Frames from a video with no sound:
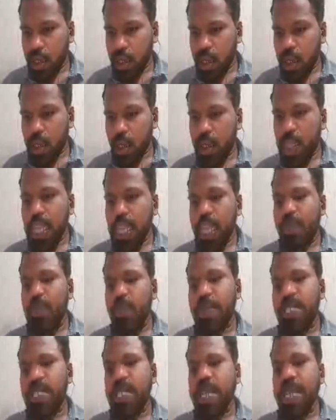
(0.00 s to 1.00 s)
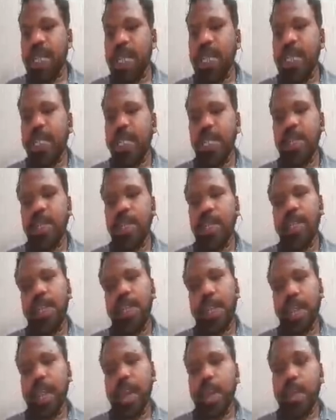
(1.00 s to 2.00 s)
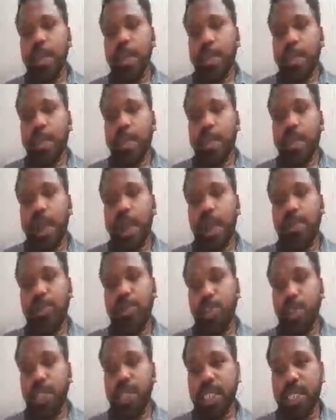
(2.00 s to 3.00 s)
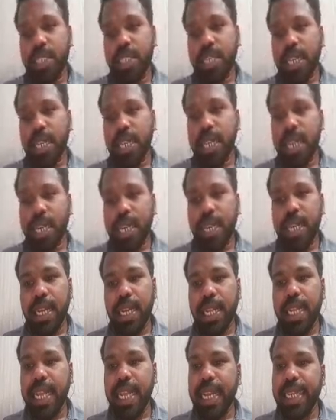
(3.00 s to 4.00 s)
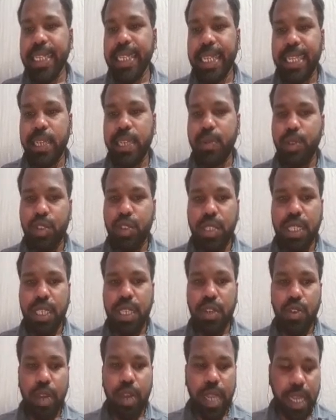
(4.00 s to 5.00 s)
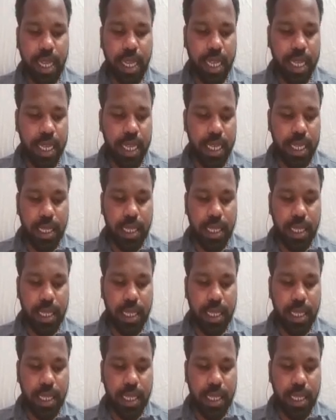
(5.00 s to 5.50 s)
So let me check in my processing, like data processing, okay?